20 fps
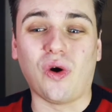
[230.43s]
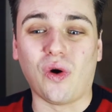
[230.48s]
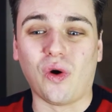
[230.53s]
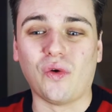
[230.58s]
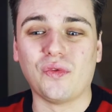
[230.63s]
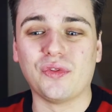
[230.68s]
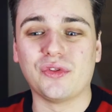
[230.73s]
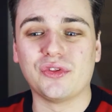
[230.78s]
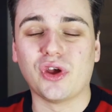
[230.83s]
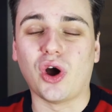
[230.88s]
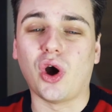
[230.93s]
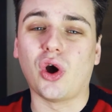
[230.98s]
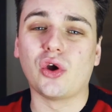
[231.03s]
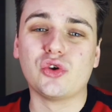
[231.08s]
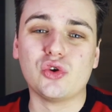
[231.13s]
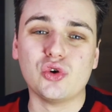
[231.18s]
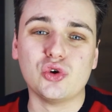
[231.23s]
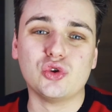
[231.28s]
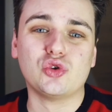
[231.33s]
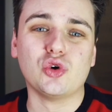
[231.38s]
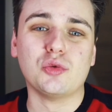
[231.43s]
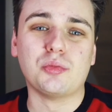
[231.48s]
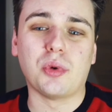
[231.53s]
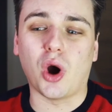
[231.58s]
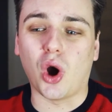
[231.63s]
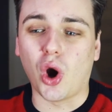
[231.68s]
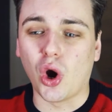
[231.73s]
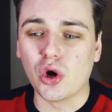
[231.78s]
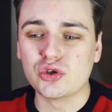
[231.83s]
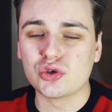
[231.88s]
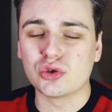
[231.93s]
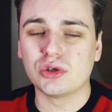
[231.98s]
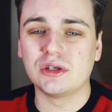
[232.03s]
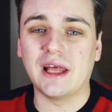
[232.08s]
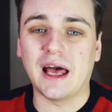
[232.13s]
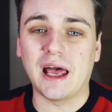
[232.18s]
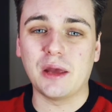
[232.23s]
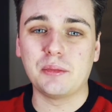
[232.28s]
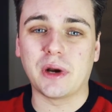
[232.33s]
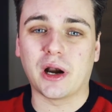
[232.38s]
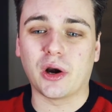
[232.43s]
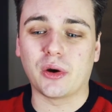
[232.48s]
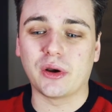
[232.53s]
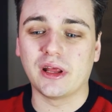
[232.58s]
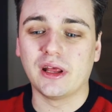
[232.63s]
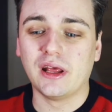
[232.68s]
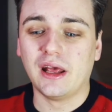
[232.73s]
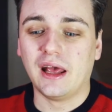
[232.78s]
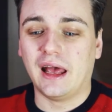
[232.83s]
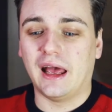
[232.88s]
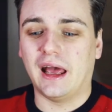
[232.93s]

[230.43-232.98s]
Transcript: on the YouTube Audio Library,